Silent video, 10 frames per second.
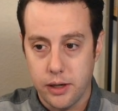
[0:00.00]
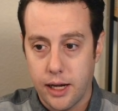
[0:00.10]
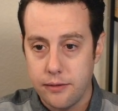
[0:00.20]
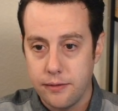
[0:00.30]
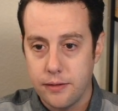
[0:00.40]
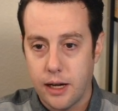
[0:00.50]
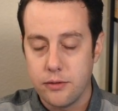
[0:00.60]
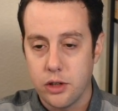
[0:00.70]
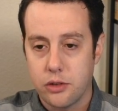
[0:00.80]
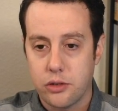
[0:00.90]
And
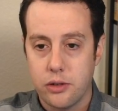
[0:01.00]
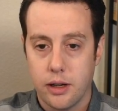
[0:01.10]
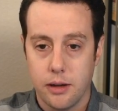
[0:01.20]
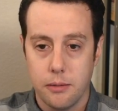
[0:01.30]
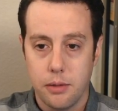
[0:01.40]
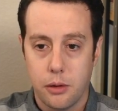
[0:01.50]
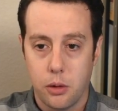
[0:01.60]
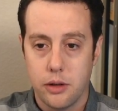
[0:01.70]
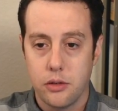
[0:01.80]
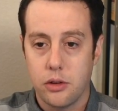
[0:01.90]
I've just
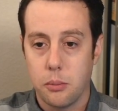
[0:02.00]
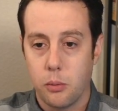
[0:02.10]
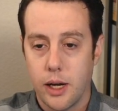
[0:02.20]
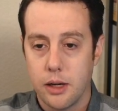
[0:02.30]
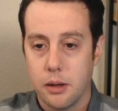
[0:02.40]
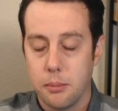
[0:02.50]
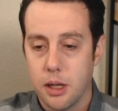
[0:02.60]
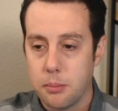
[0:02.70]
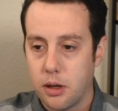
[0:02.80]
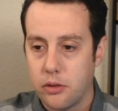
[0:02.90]
thrown in some random
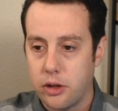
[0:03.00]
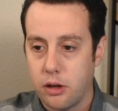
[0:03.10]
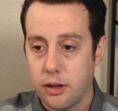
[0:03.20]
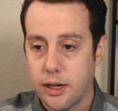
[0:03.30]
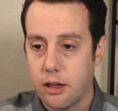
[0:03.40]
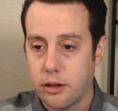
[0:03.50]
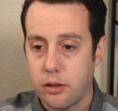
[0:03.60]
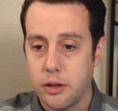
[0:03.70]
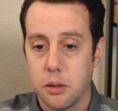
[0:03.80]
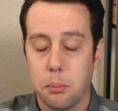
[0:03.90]
numbers here to
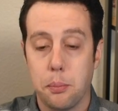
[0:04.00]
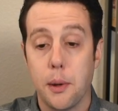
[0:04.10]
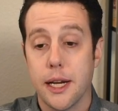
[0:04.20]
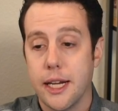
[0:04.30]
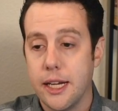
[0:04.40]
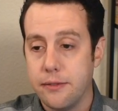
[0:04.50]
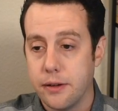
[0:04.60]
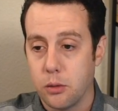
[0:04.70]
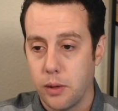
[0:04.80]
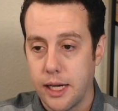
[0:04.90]
calculate a break
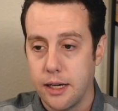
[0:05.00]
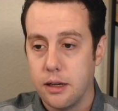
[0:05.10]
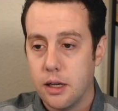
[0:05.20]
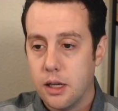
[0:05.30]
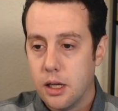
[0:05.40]
even rate